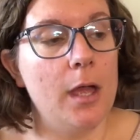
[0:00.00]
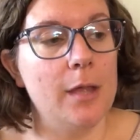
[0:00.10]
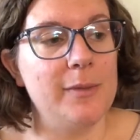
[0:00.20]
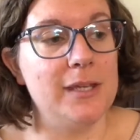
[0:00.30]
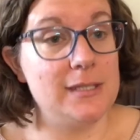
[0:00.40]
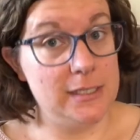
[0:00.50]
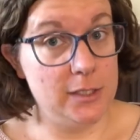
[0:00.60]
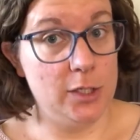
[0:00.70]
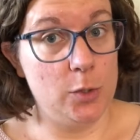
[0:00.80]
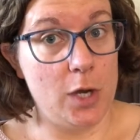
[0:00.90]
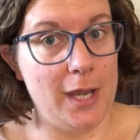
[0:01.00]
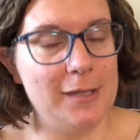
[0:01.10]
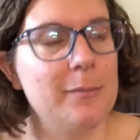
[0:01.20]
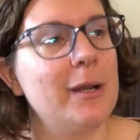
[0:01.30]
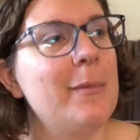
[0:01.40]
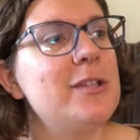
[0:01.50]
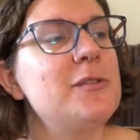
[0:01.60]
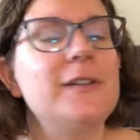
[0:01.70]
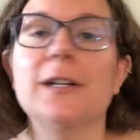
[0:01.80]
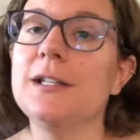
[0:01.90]
because he's gonna cry, but I'm
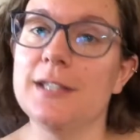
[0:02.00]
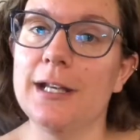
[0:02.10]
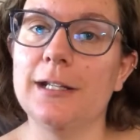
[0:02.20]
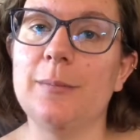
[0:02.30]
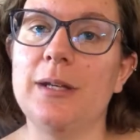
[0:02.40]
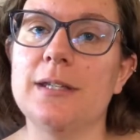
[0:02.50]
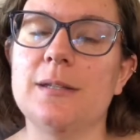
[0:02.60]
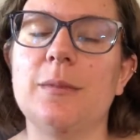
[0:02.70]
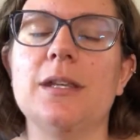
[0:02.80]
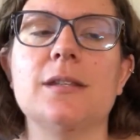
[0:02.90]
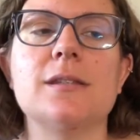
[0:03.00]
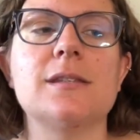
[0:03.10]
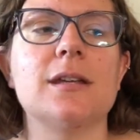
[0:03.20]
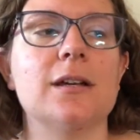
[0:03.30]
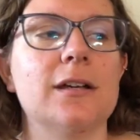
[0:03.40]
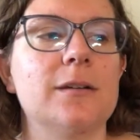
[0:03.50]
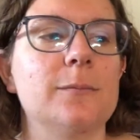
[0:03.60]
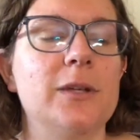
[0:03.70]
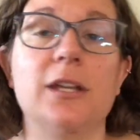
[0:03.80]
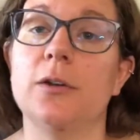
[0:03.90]
also very excited because it means
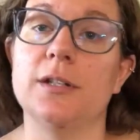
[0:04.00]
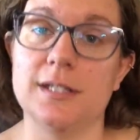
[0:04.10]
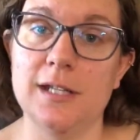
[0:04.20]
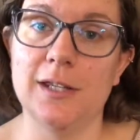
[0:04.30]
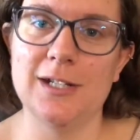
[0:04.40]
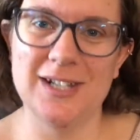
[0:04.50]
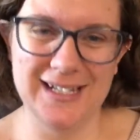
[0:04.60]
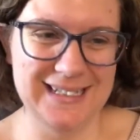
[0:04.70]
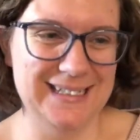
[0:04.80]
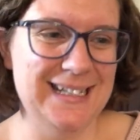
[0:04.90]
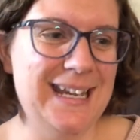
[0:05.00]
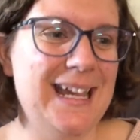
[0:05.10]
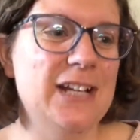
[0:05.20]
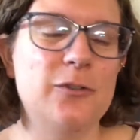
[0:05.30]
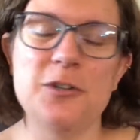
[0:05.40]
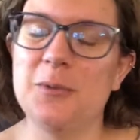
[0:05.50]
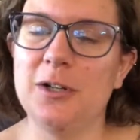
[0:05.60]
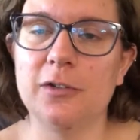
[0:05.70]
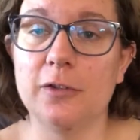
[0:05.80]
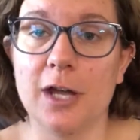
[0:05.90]
we can go to Disneyland. And of course we
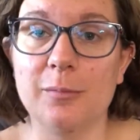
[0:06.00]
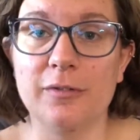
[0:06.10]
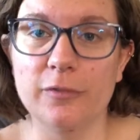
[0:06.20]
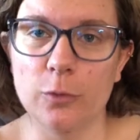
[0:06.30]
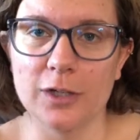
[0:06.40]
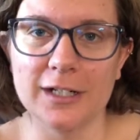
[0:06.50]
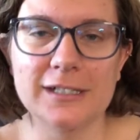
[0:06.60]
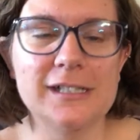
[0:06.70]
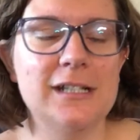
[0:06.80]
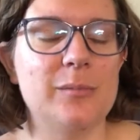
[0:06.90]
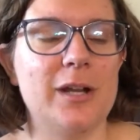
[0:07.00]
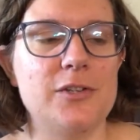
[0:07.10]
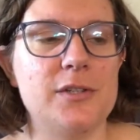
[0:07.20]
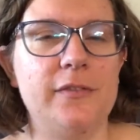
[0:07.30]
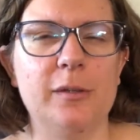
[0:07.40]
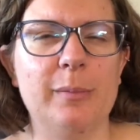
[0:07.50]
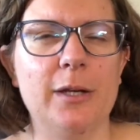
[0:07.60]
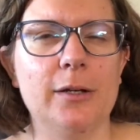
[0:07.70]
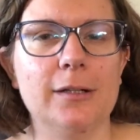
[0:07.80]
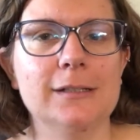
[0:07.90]
could have gone before, but I just feel
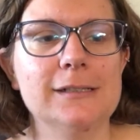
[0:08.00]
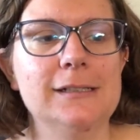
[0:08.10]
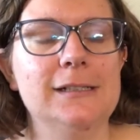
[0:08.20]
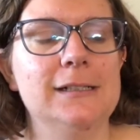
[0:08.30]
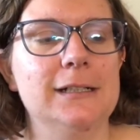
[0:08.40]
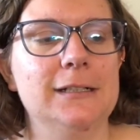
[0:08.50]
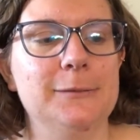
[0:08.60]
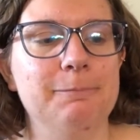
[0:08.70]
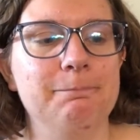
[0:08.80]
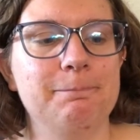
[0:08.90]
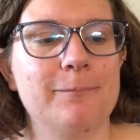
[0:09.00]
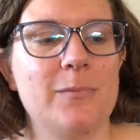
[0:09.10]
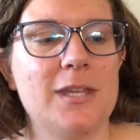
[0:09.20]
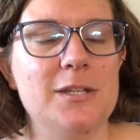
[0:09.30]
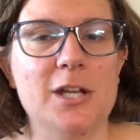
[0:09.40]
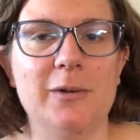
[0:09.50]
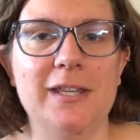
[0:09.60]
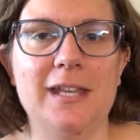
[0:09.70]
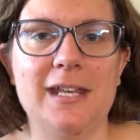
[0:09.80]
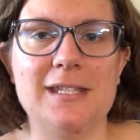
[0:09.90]
better knowing
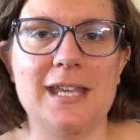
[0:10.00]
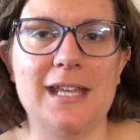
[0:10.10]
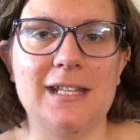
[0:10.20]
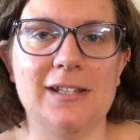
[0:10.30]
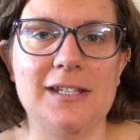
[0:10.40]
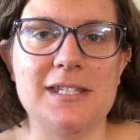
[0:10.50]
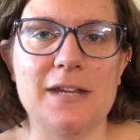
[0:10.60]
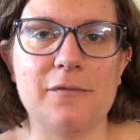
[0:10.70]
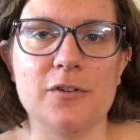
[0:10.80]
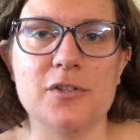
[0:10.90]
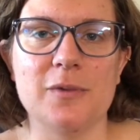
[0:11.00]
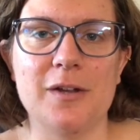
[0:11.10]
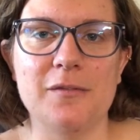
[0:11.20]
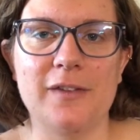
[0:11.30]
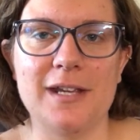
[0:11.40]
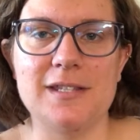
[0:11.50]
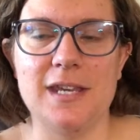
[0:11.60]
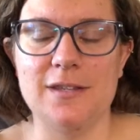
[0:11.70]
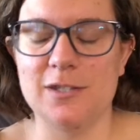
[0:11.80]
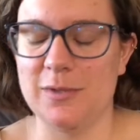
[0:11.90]
that he's had at least that first round of
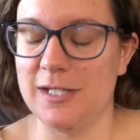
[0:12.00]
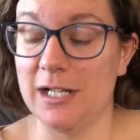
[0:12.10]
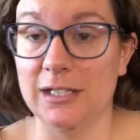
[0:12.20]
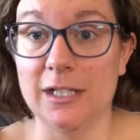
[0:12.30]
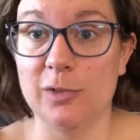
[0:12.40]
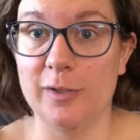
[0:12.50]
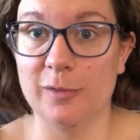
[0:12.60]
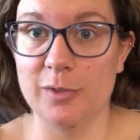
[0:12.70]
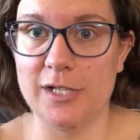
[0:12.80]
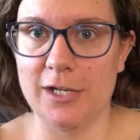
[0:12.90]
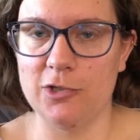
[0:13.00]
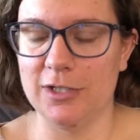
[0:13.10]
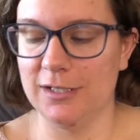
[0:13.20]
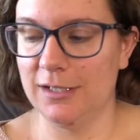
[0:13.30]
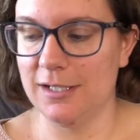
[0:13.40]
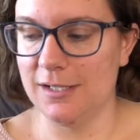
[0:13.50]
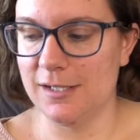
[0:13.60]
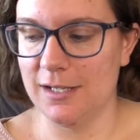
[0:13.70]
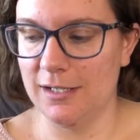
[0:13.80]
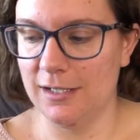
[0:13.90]
vaccine, so he's got a little bit of protection, because